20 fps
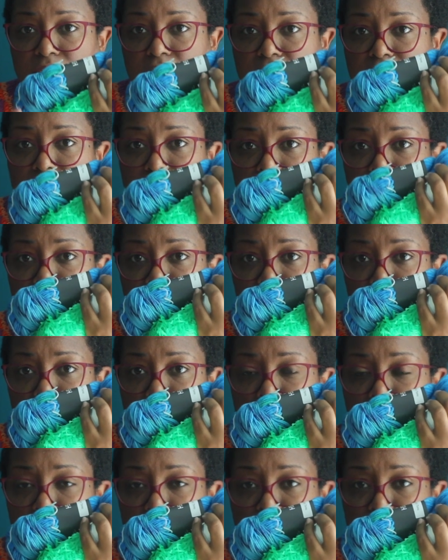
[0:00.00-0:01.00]
that's in the
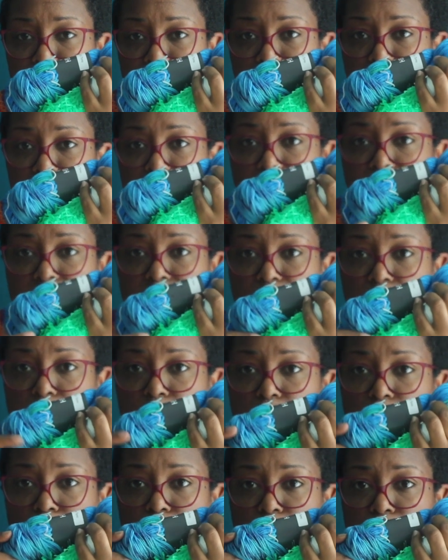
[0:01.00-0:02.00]
feather. And
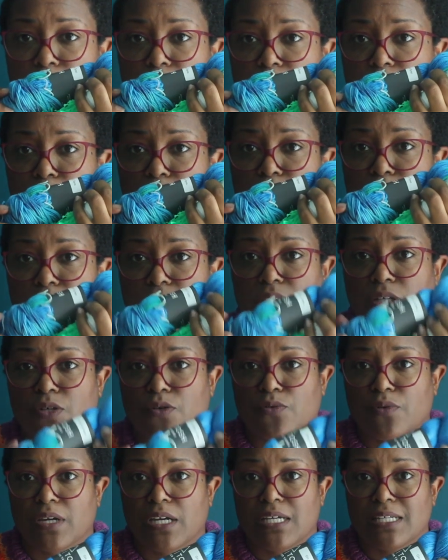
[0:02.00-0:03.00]
so it'll create a really
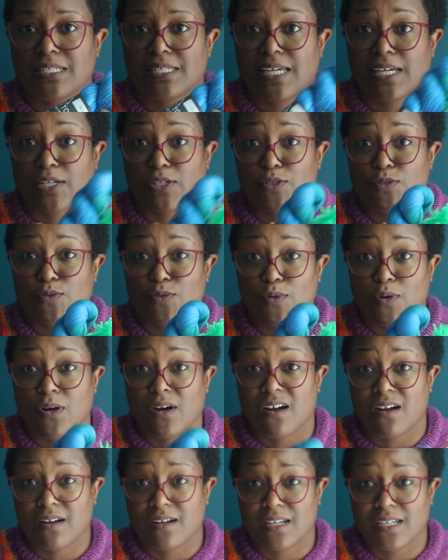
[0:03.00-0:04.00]
great textural
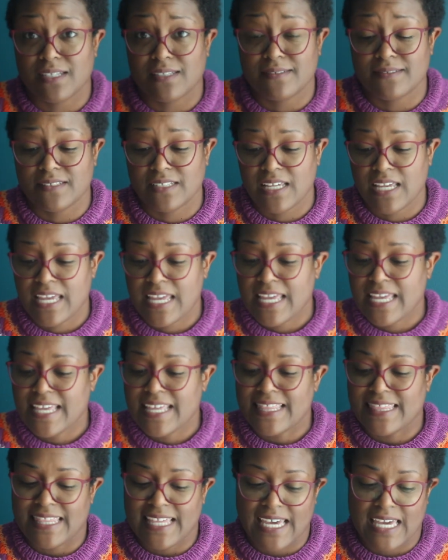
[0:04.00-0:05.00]
cardigan
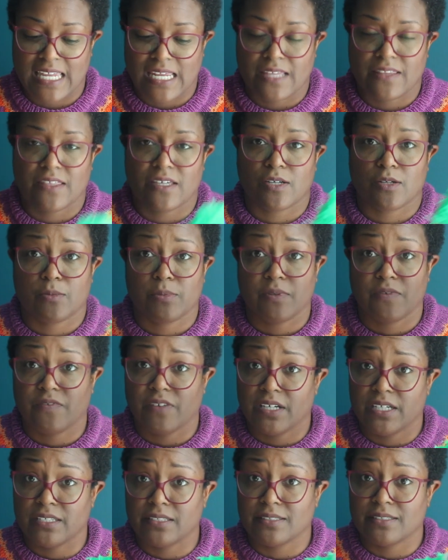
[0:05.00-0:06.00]
that I think will be
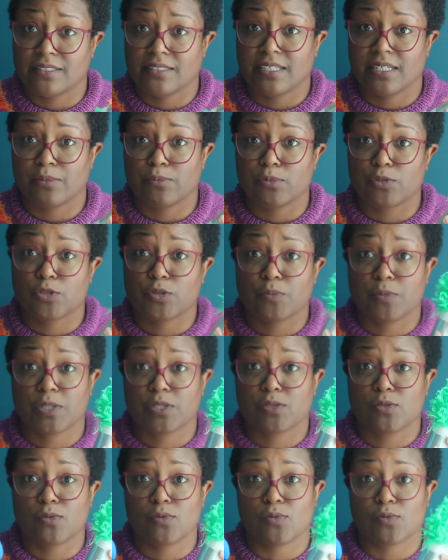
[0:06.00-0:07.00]
fun, that I'm sure my
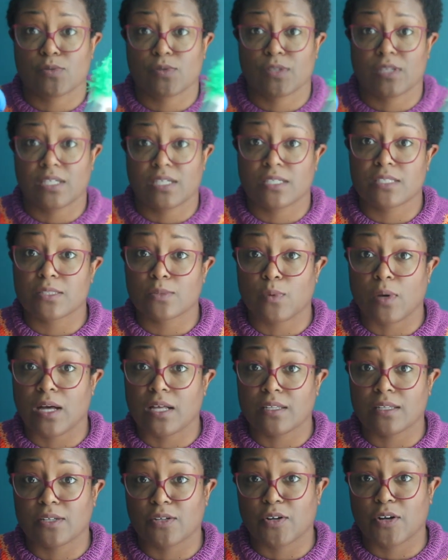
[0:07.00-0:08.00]
students will think is
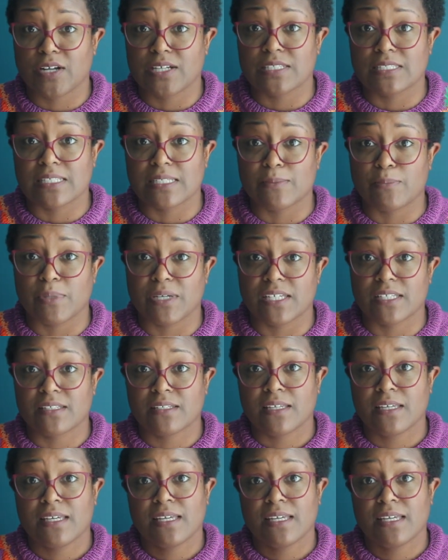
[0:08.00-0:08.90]
wild and crazy, but